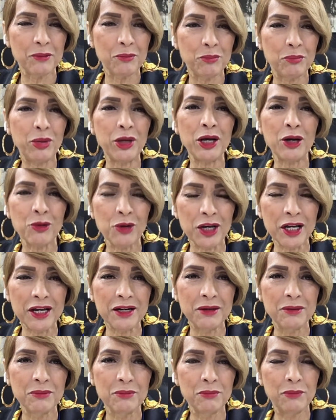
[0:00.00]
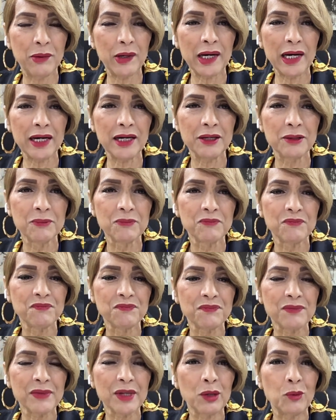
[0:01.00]
Period. But
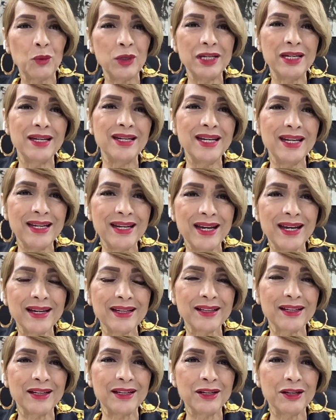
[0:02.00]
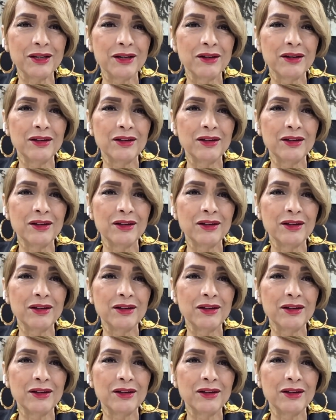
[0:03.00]
when you need healing,